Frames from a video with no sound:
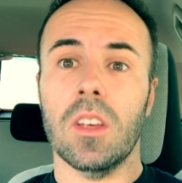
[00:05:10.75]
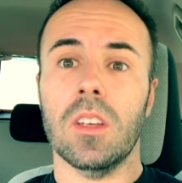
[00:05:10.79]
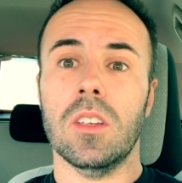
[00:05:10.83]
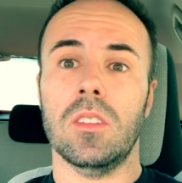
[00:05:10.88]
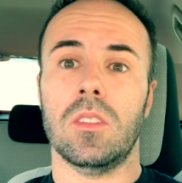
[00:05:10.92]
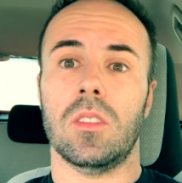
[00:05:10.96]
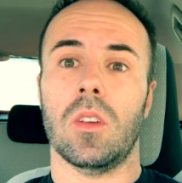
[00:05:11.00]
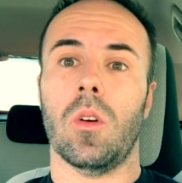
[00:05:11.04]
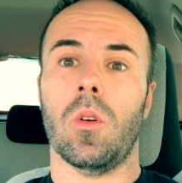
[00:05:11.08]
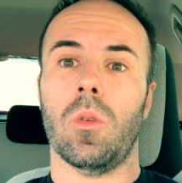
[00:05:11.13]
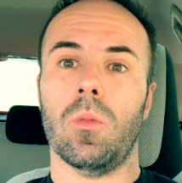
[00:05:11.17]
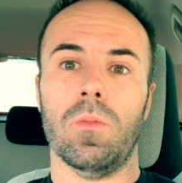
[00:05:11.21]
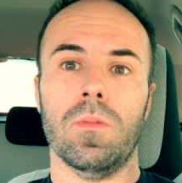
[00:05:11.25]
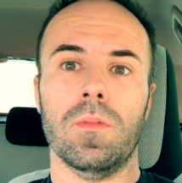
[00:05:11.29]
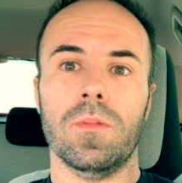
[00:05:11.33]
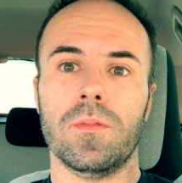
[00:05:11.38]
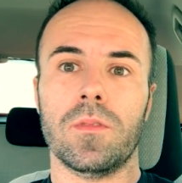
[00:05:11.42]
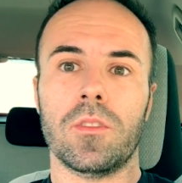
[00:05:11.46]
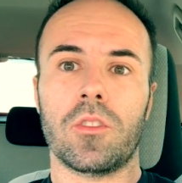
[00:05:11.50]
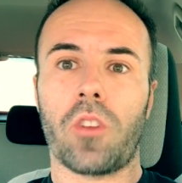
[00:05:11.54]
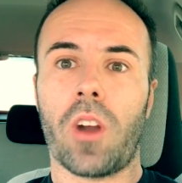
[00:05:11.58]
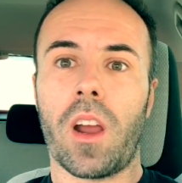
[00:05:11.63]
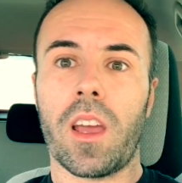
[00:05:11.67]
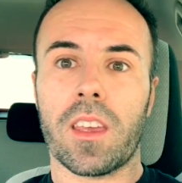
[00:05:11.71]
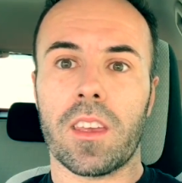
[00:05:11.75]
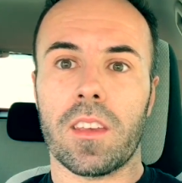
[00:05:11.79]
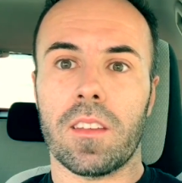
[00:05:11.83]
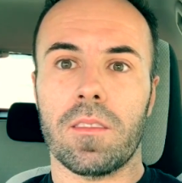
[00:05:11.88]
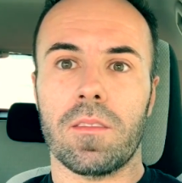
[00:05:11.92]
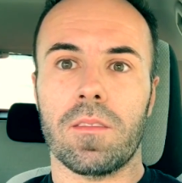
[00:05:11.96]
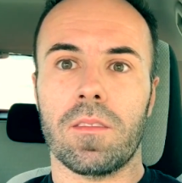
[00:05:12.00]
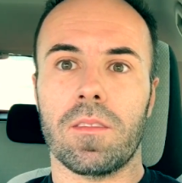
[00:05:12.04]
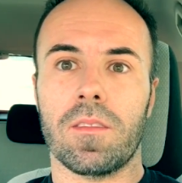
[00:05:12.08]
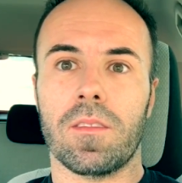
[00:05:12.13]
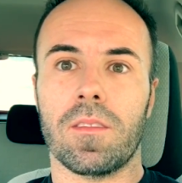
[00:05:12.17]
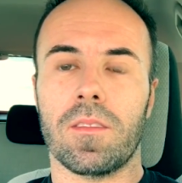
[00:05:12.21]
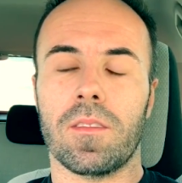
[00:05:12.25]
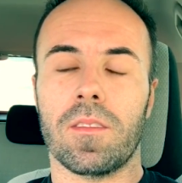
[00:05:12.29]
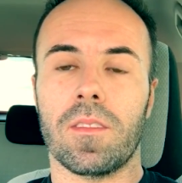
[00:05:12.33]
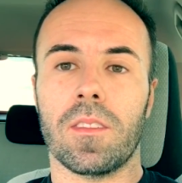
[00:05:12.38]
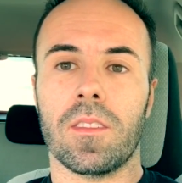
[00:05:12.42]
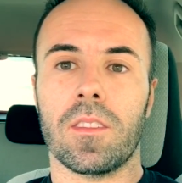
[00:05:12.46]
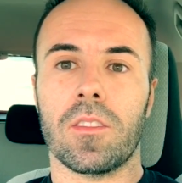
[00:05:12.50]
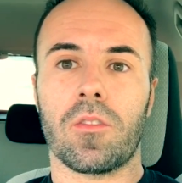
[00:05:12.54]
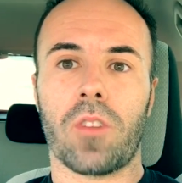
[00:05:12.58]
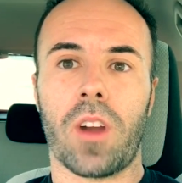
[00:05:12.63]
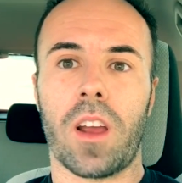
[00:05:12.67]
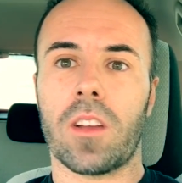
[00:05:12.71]
So track it,
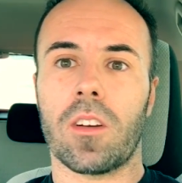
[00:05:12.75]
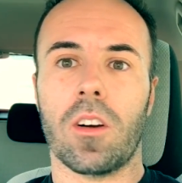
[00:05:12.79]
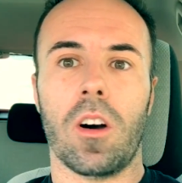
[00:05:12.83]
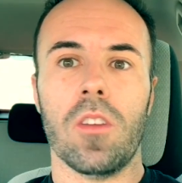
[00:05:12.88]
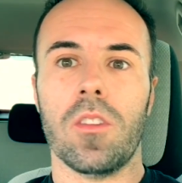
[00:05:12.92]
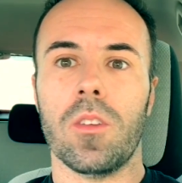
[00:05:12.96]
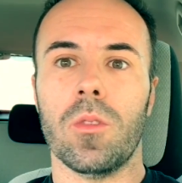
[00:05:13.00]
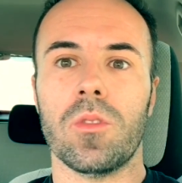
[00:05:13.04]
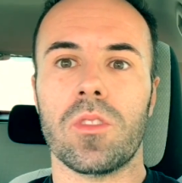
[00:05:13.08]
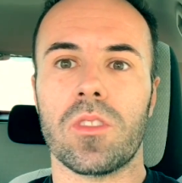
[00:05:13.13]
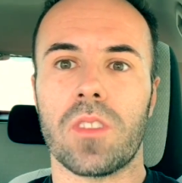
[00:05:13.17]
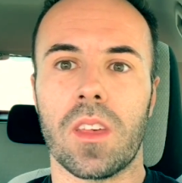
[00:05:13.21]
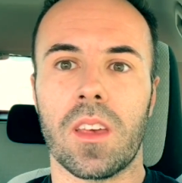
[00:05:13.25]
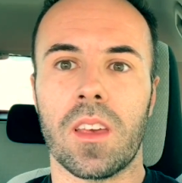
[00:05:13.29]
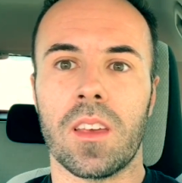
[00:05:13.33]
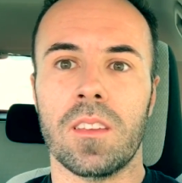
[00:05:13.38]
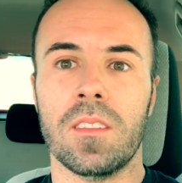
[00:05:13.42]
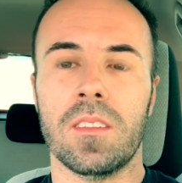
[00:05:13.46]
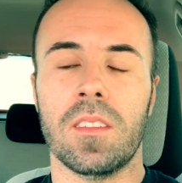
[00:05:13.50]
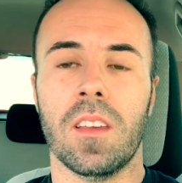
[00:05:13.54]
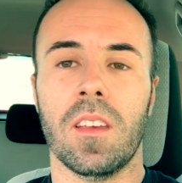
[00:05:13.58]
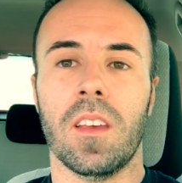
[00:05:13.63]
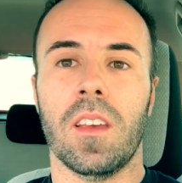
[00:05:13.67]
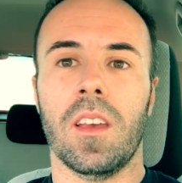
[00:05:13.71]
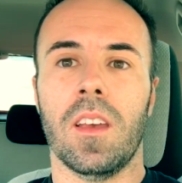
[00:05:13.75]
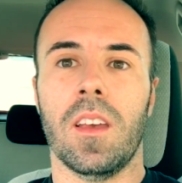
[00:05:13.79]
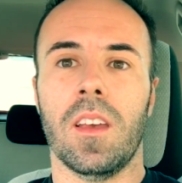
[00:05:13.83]
track all those things,